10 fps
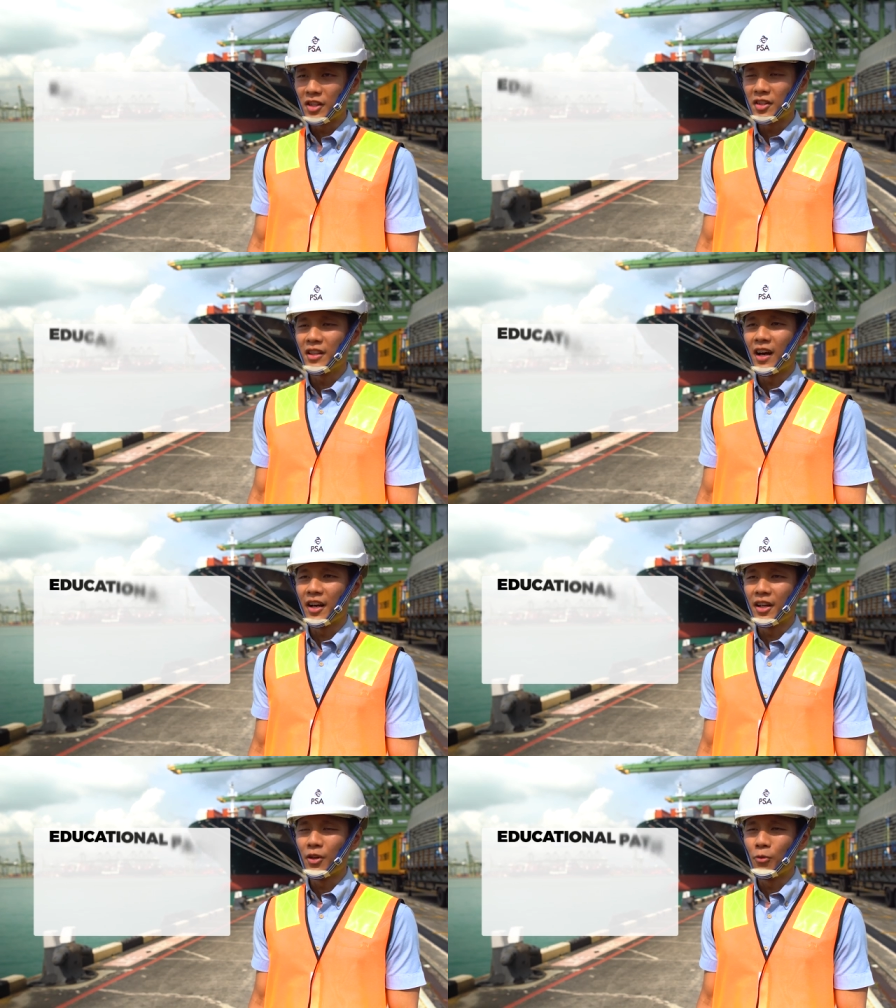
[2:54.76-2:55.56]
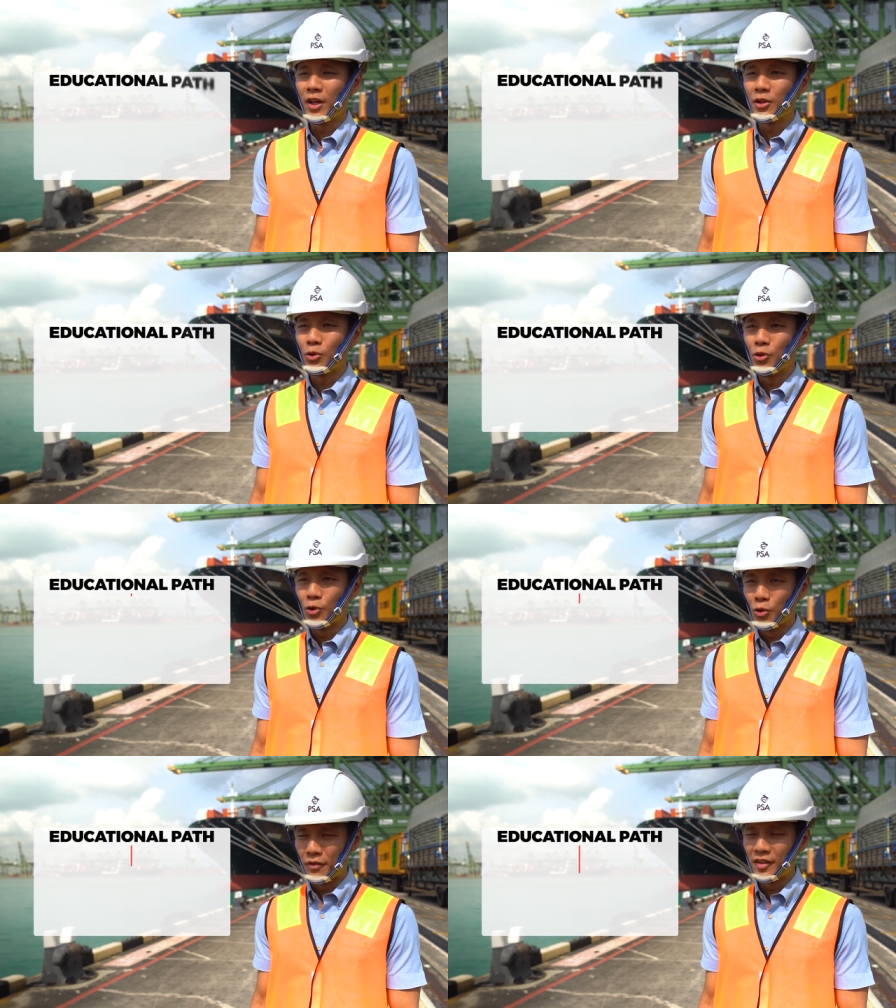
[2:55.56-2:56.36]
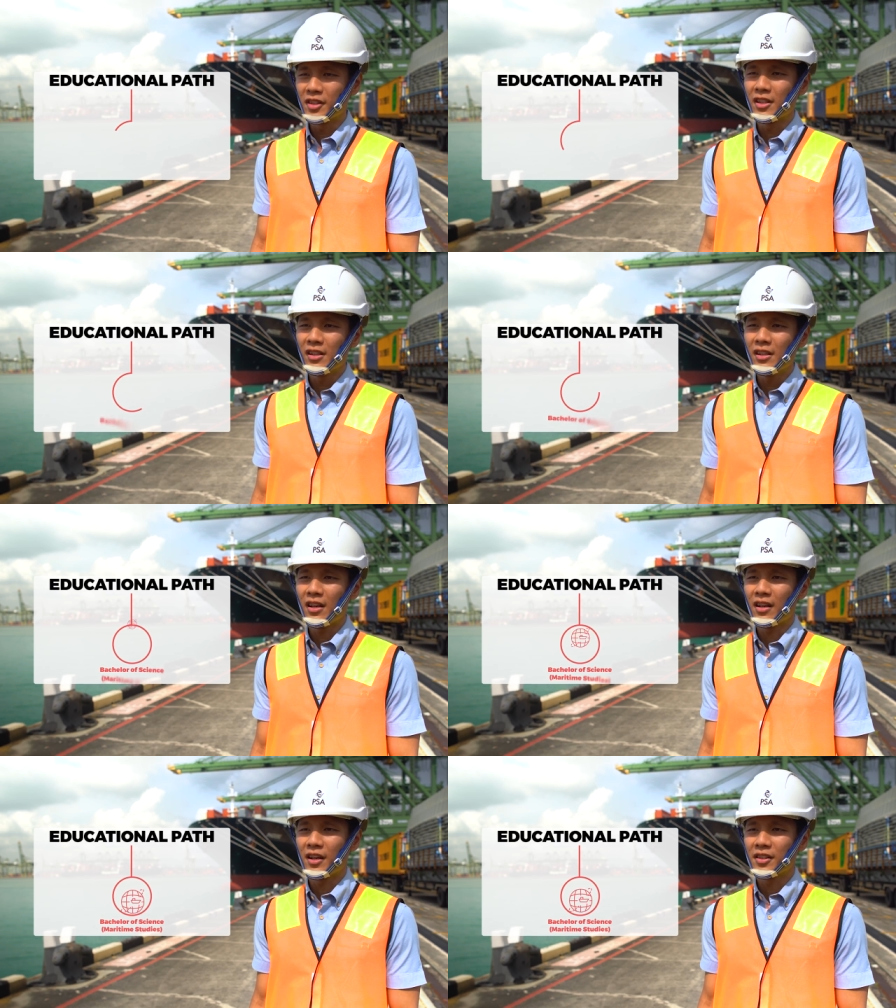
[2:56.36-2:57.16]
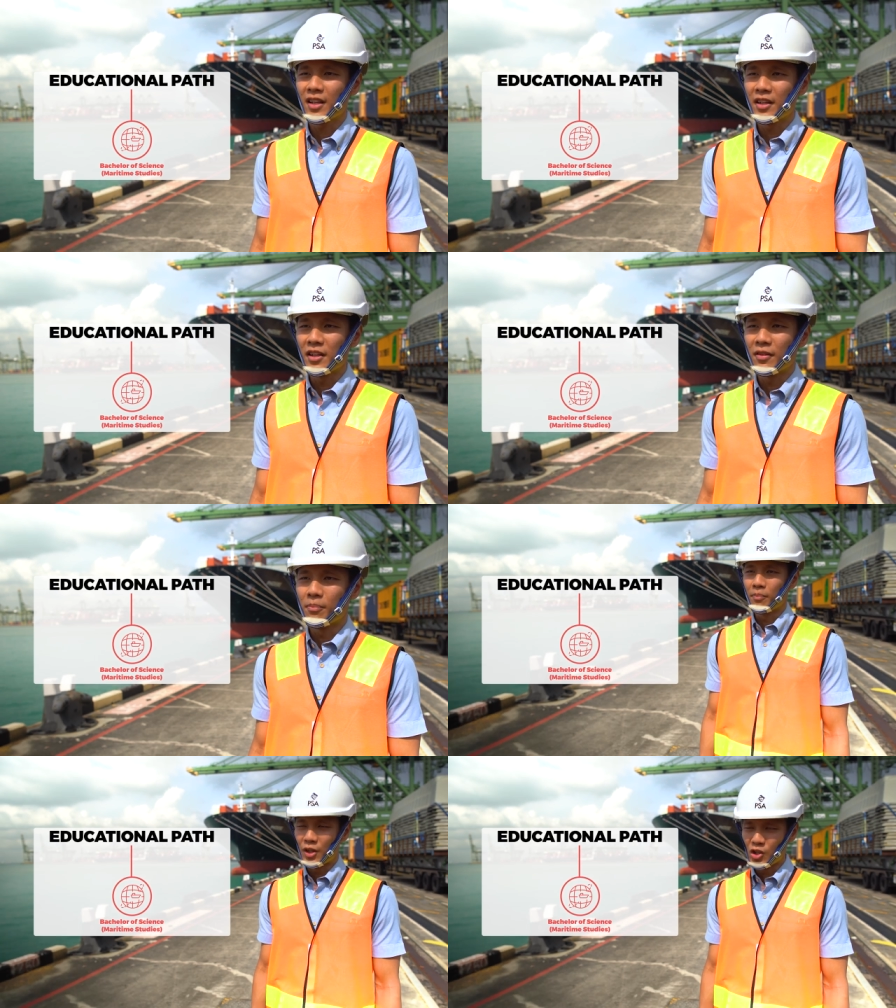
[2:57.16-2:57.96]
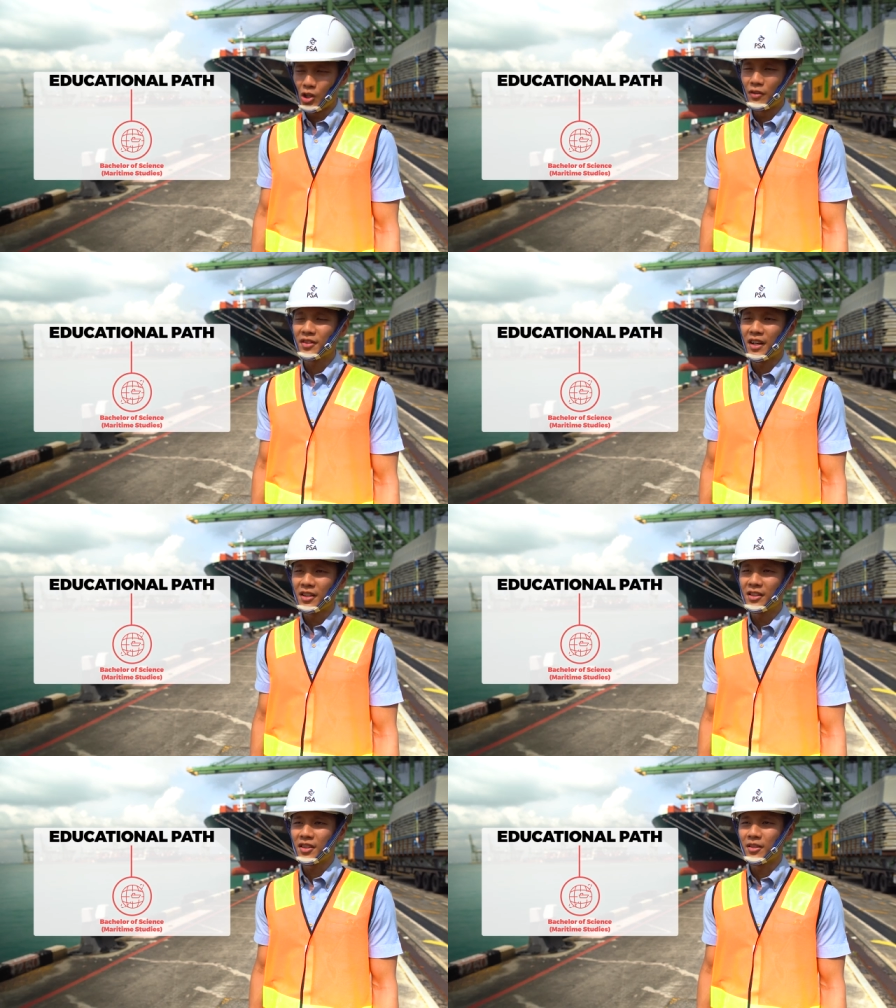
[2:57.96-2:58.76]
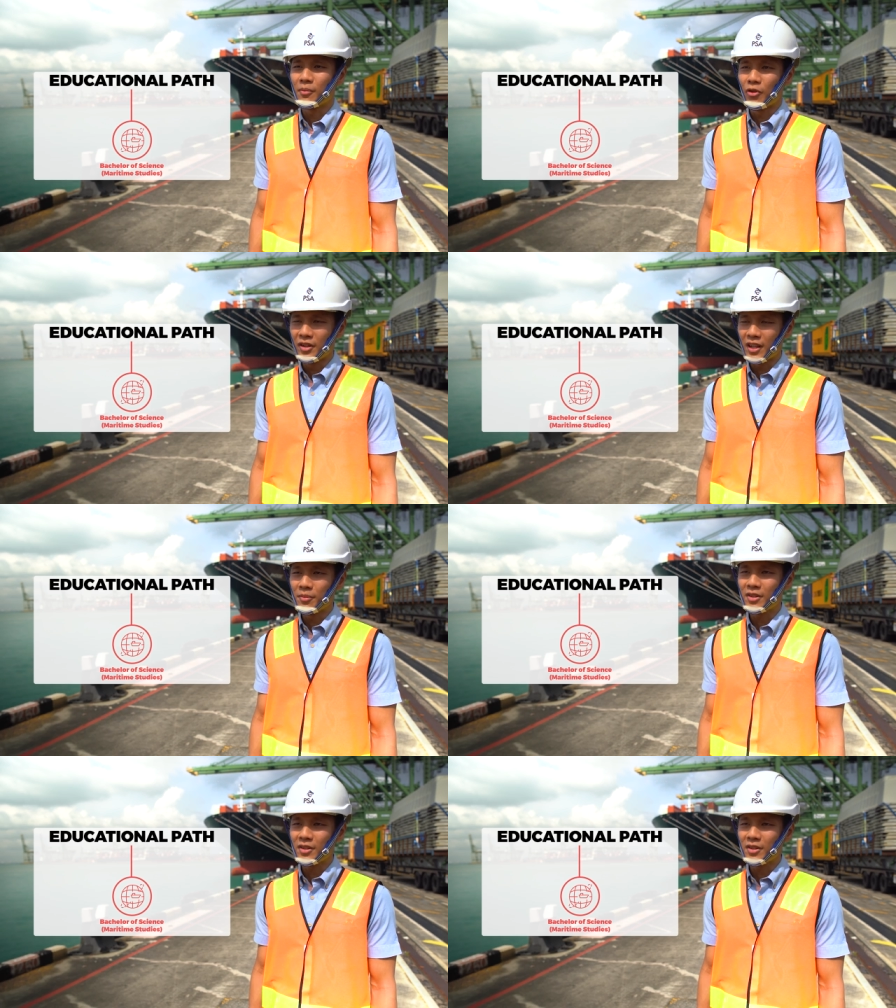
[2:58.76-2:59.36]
JC, I went to university and I studied Bachelor of Science in Maritime